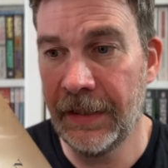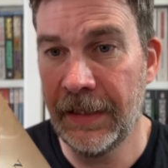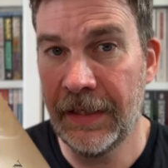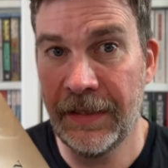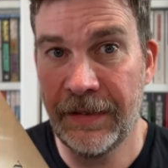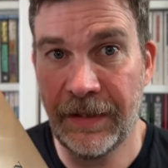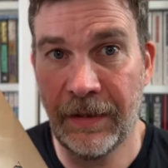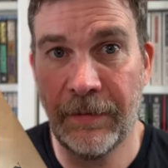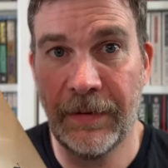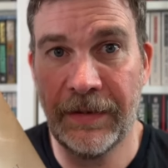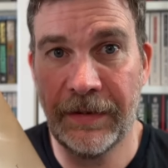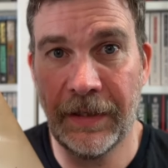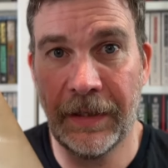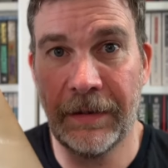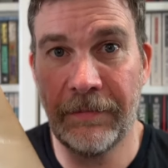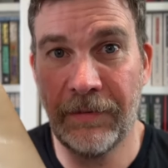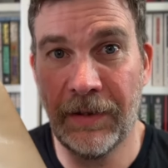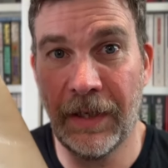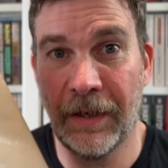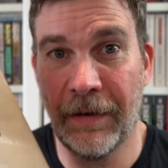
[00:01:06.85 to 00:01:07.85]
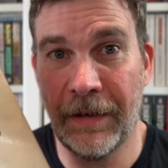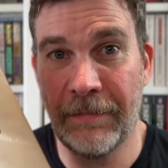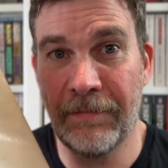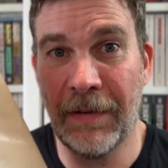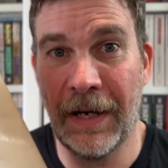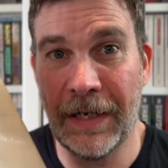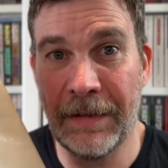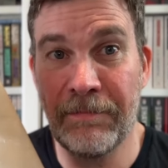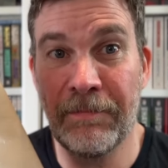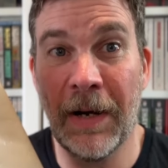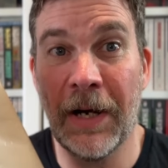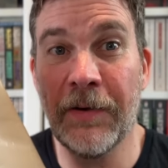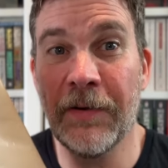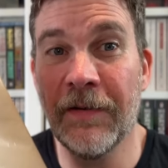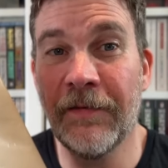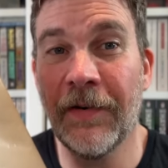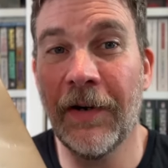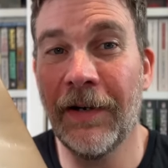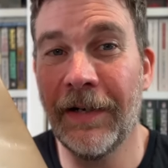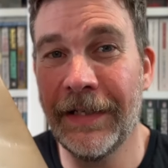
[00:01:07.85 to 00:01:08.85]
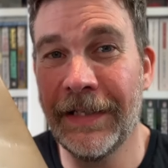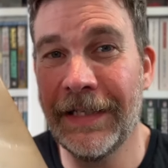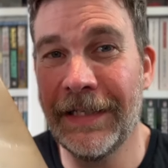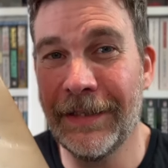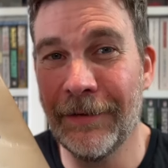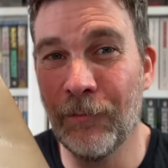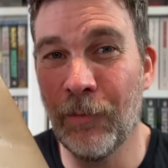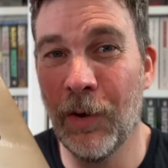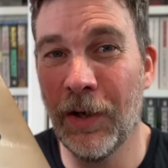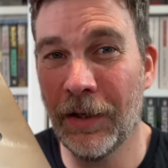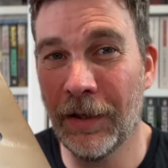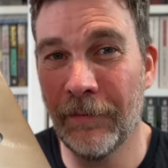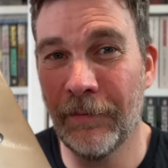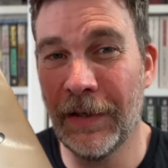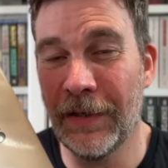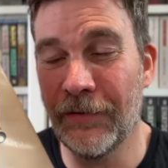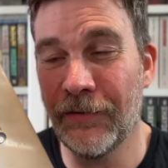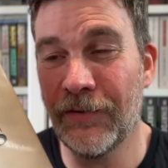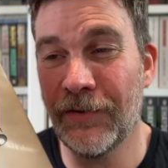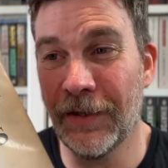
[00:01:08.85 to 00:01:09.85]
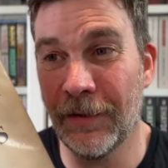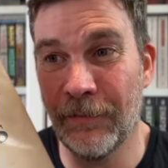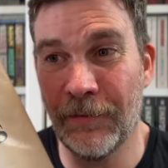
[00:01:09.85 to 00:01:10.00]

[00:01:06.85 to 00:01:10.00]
So it's a bona fide work of literature,